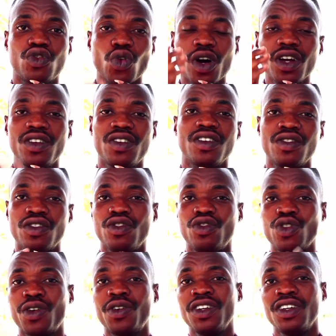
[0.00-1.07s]
choices
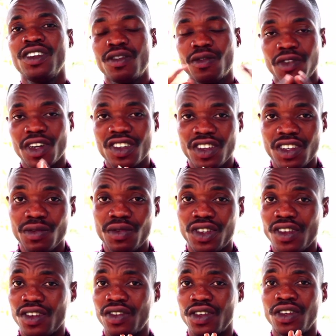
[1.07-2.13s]
during this festive
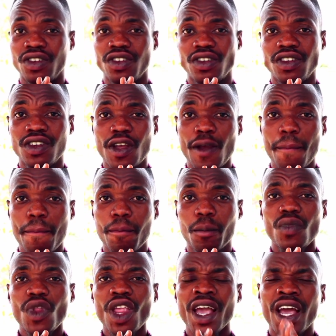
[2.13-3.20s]
seasons.
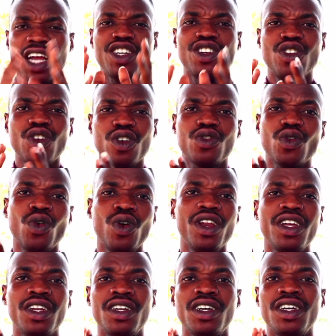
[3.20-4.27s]
And not
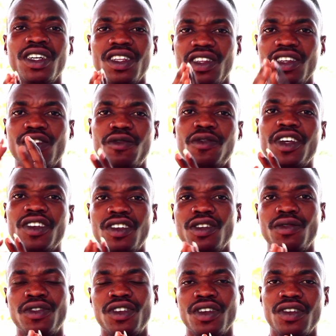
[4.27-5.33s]
only in this
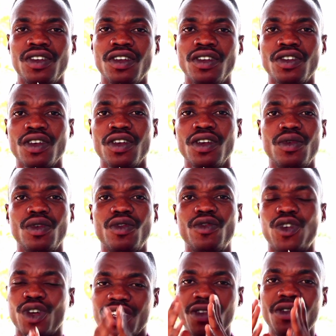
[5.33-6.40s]
festive seasons,
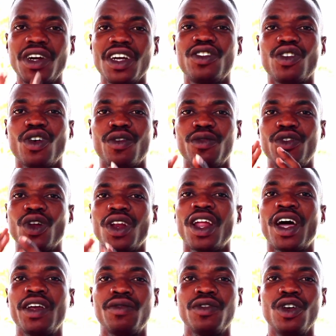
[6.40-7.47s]
for the rest of your
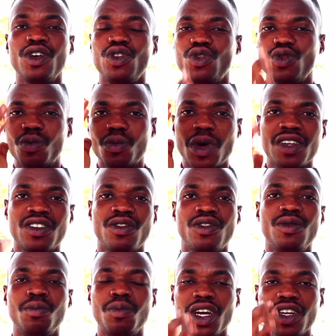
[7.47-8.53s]
life, you
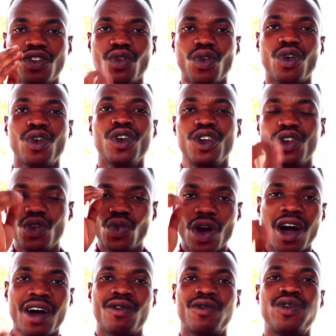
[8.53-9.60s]
must make sure you
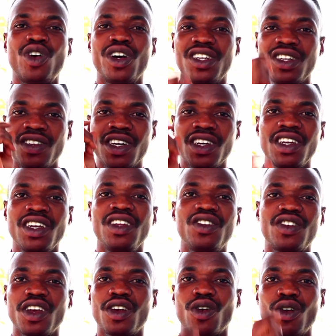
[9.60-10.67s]
avoid the
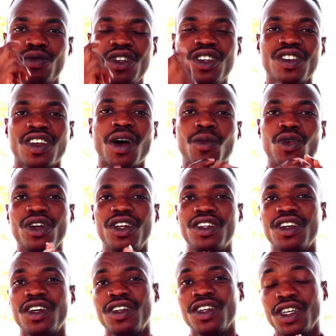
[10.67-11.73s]
intake of these
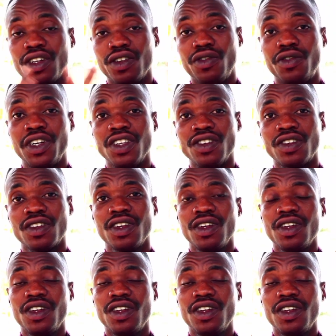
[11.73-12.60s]
carbonated drinks.